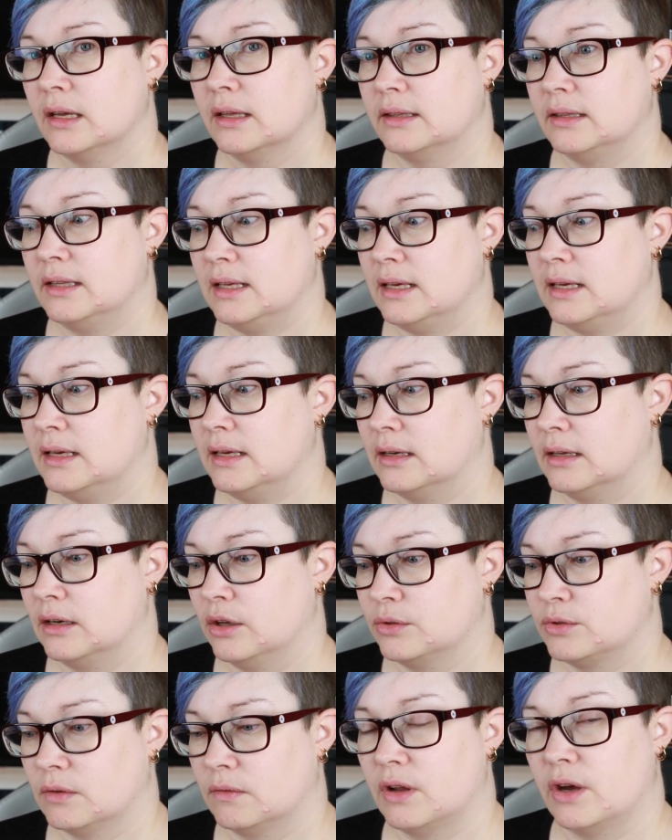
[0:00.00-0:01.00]
The
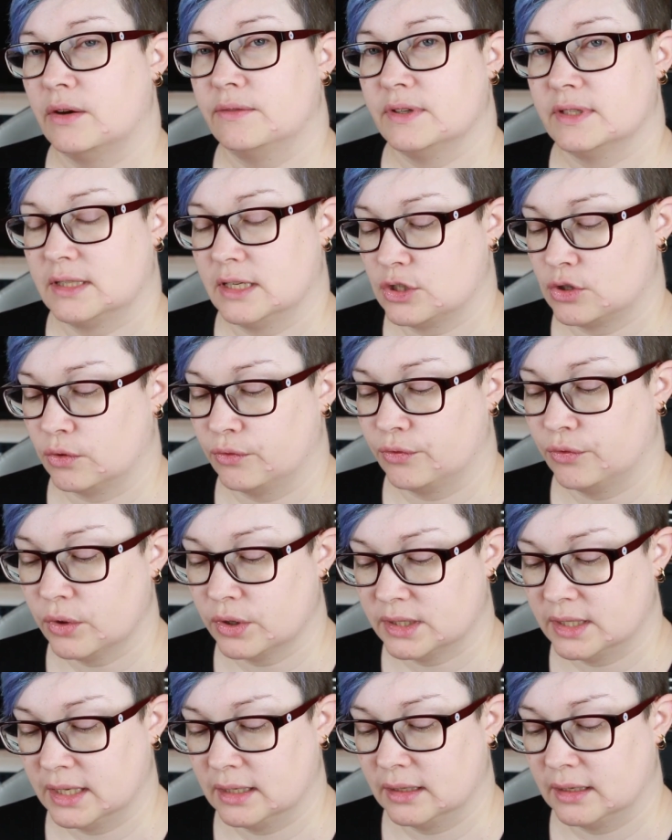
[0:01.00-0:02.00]
Loads of Love is stitched on
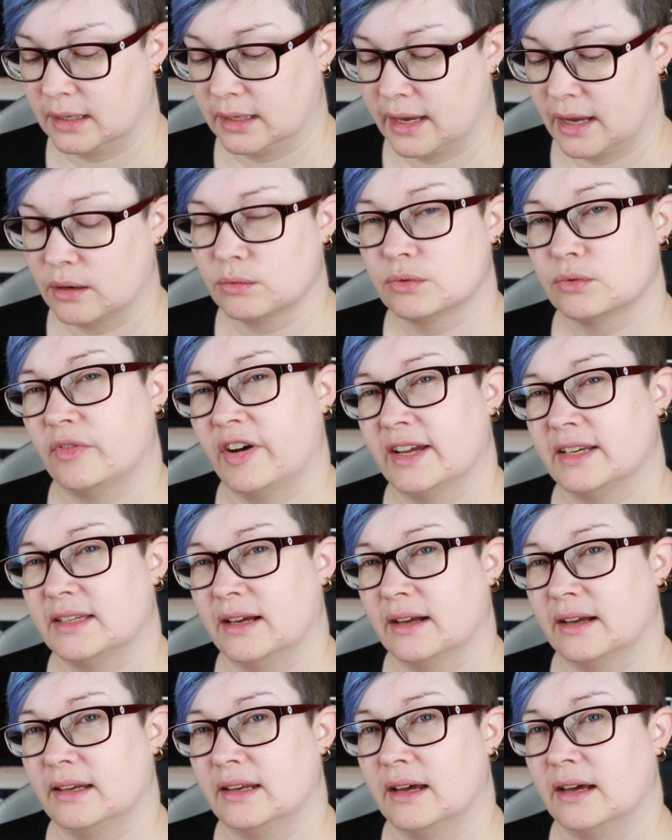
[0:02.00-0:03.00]
14 count white
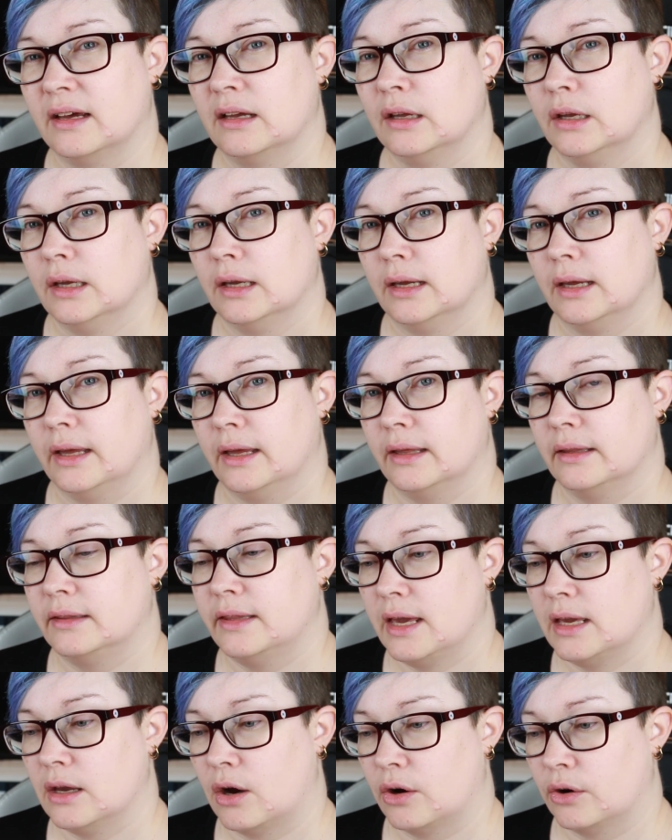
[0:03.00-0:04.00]
Aida.
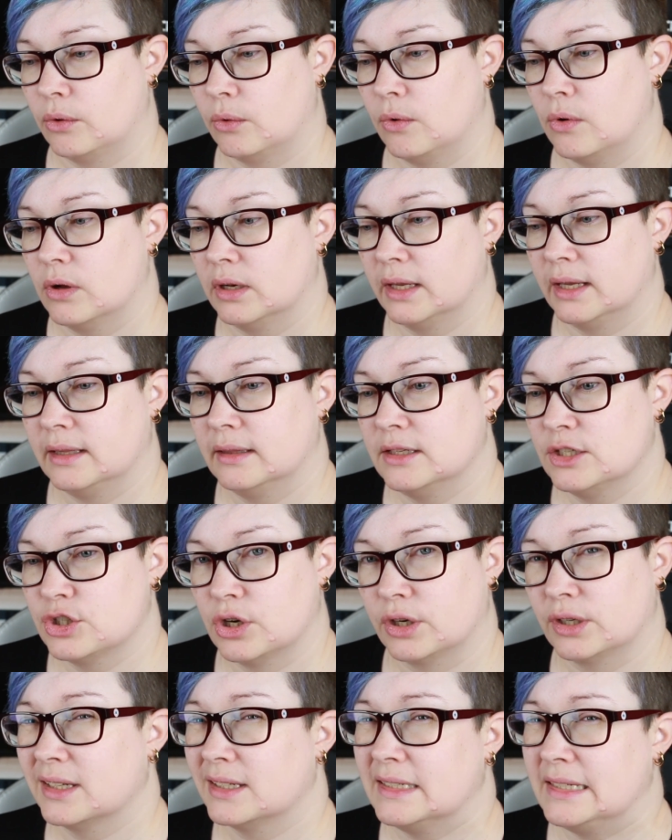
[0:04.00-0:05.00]
They are all in the
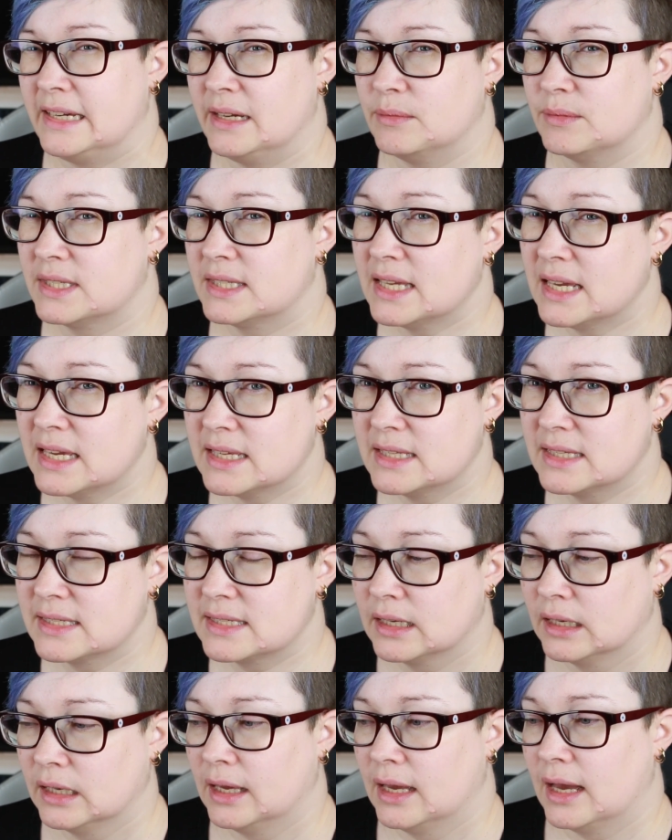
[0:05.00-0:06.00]
sharded
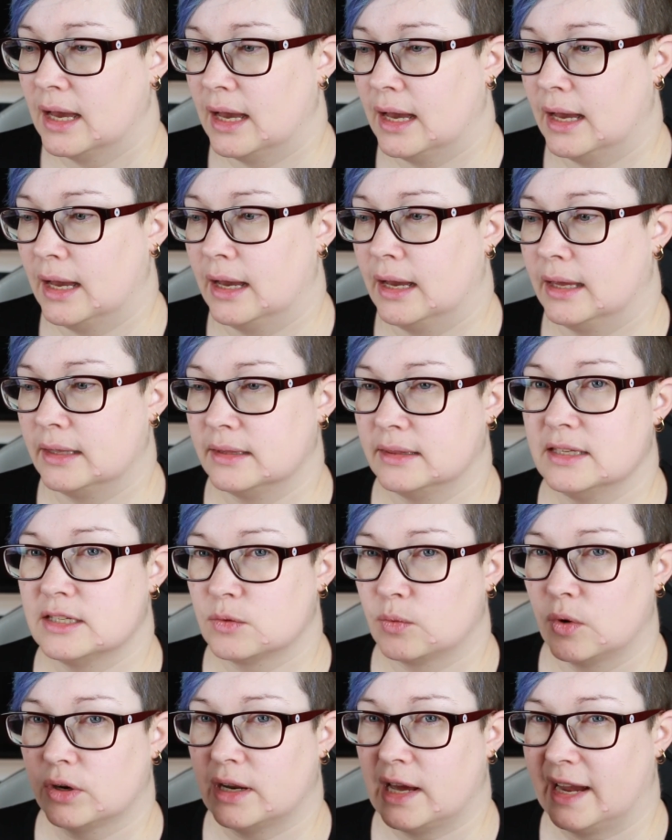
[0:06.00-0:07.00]
DMCs.
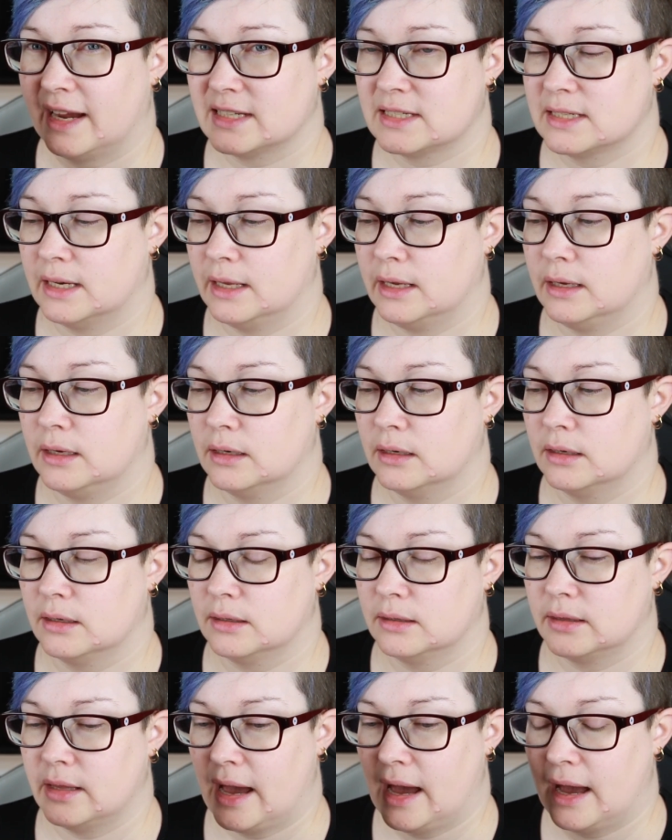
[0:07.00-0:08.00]
This one actually
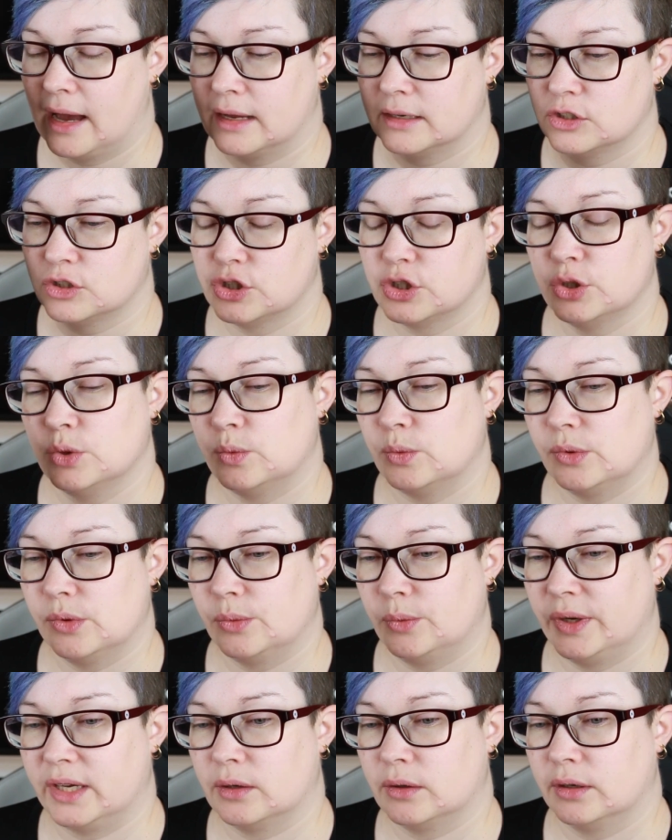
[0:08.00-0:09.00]
had 2
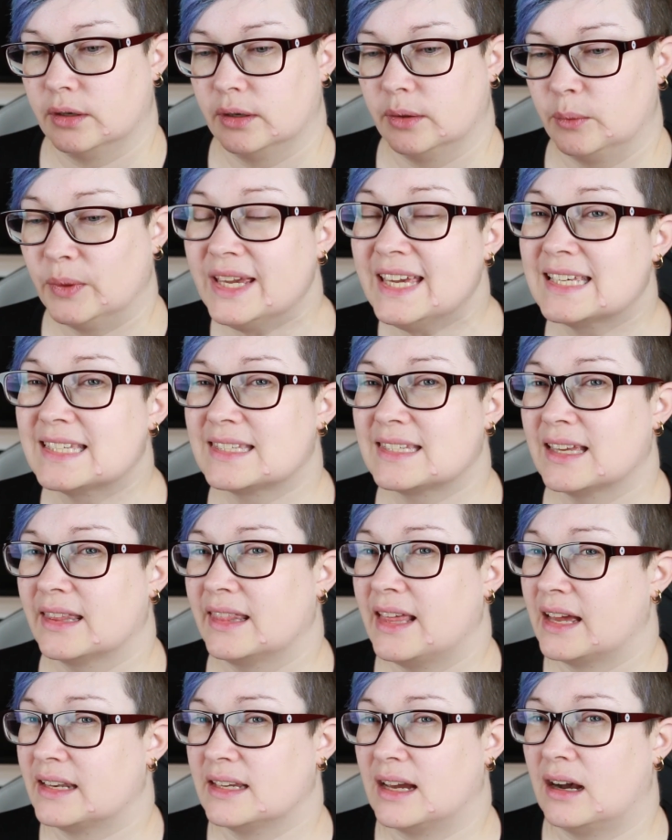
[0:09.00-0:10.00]
weeks
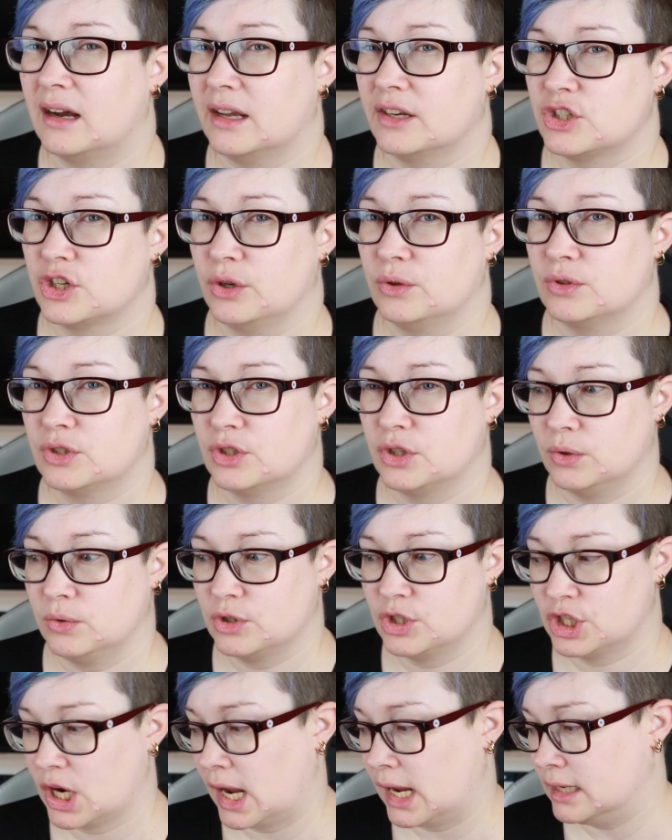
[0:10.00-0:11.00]
that I chose to
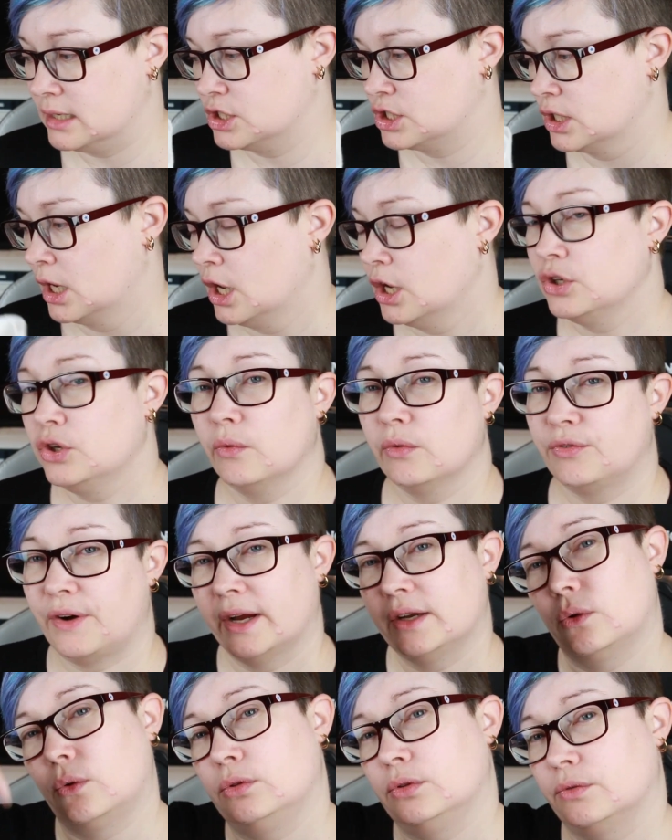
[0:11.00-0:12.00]
change. You will
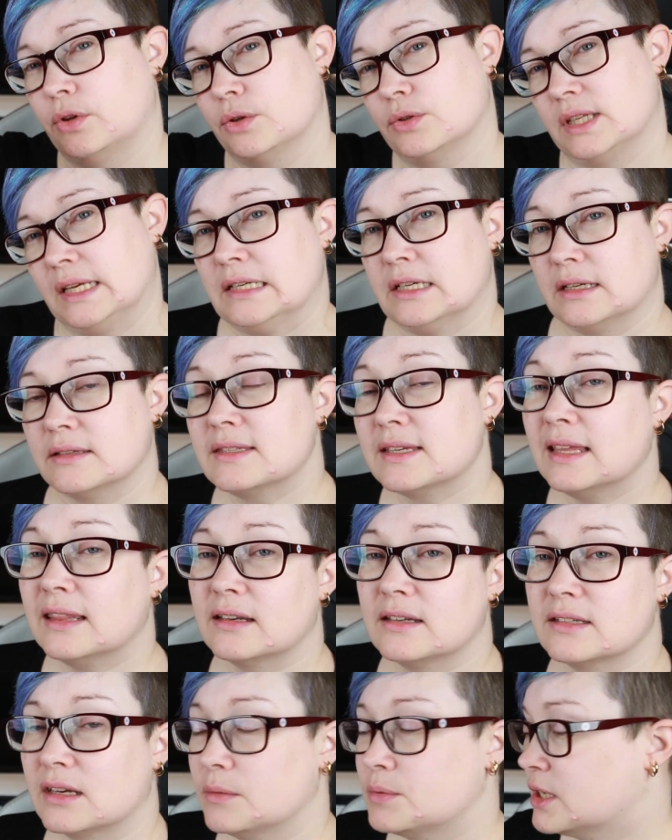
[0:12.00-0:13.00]
find all of those details in
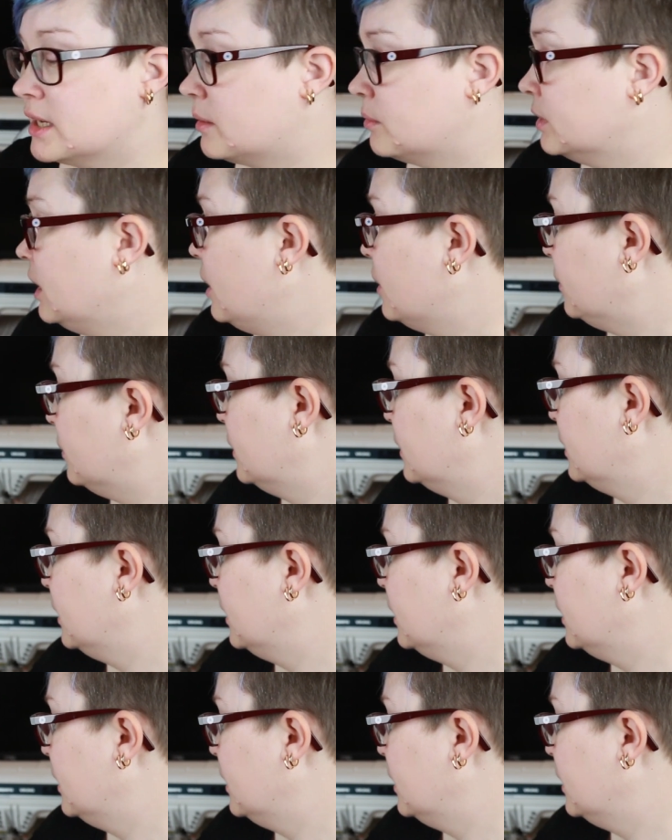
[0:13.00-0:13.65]
the description down below.